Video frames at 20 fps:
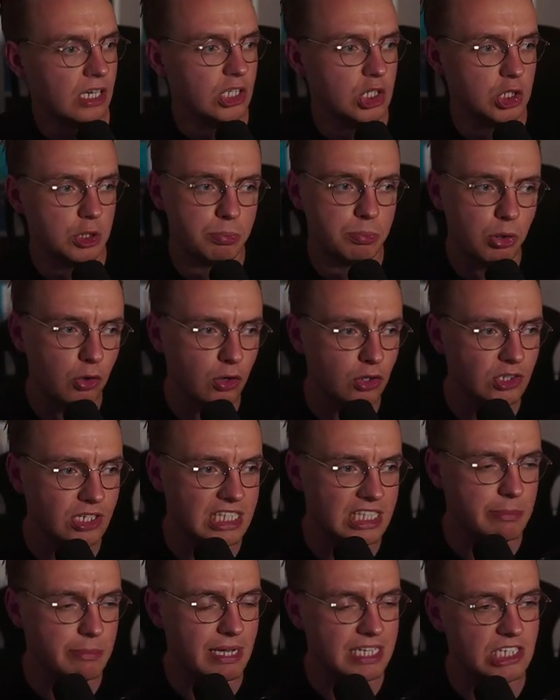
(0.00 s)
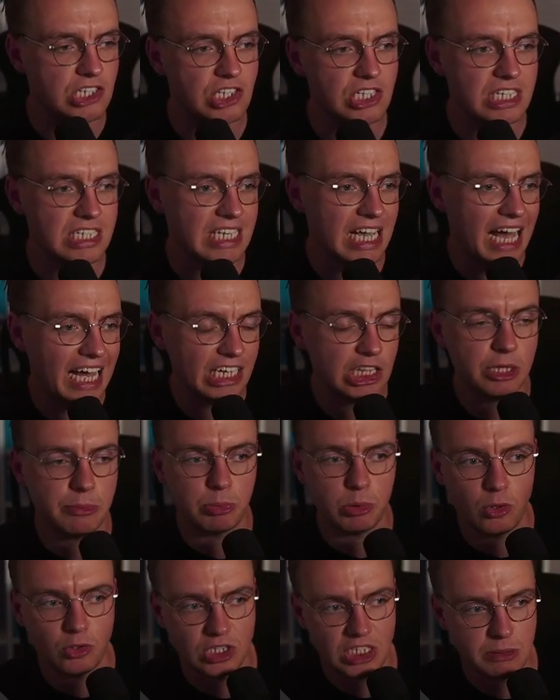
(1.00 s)
You'd process the messages, add the
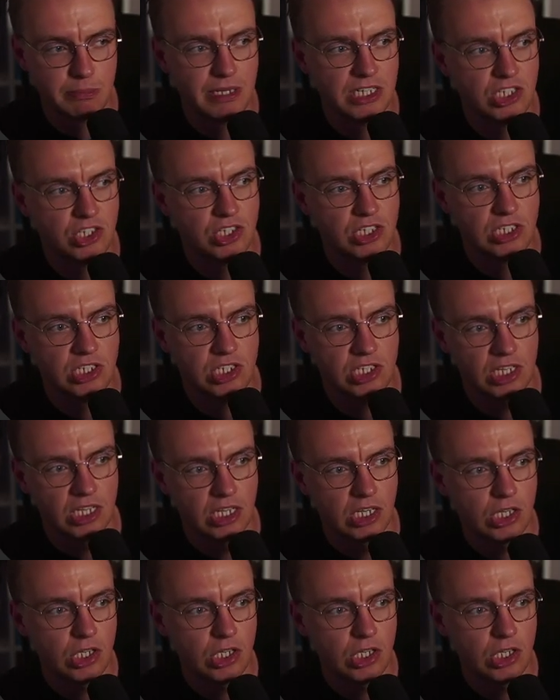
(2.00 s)
process messages